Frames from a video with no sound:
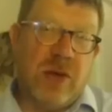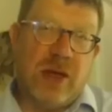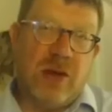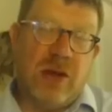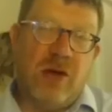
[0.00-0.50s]

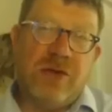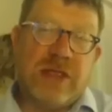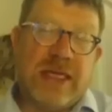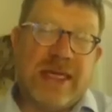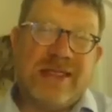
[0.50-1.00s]
Well,
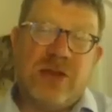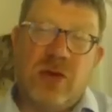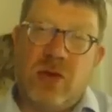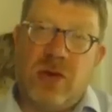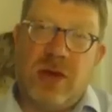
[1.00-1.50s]
obviously it's
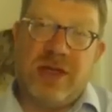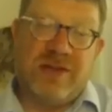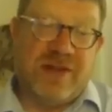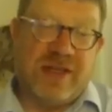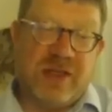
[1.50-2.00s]
not a
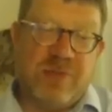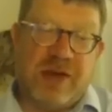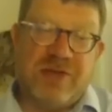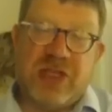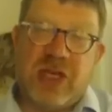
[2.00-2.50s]
defence
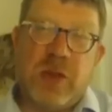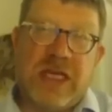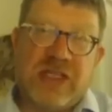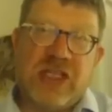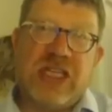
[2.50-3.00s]
buffer zone,
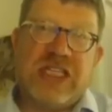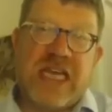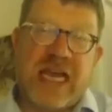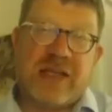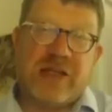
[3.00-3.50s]
it's an
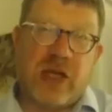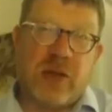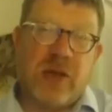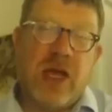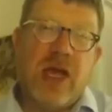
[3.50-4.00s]
attack zone.